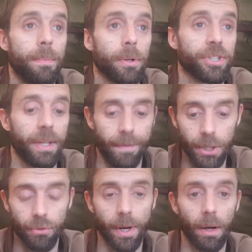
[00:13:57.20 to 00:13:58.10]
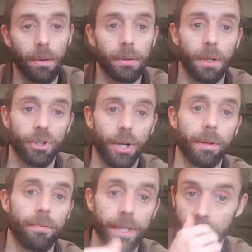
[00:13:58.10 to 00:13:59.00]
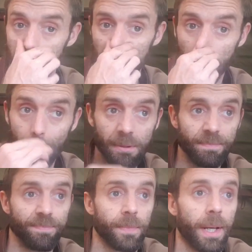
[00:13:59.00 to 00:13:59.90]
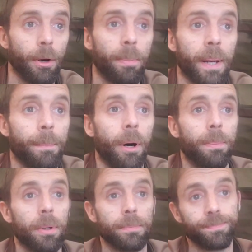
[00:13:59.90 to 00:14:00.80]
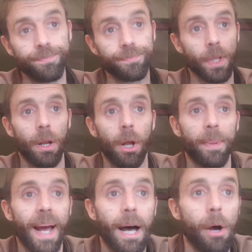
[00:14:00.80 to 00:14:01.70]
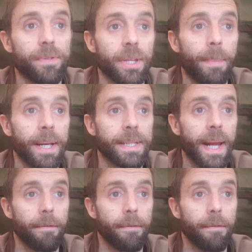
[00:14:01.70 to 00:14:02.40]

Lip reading: Put a stiff hinge rig on, I'll show you the rig in a bit. Little pink pop-up. Lobbed it out over to the baited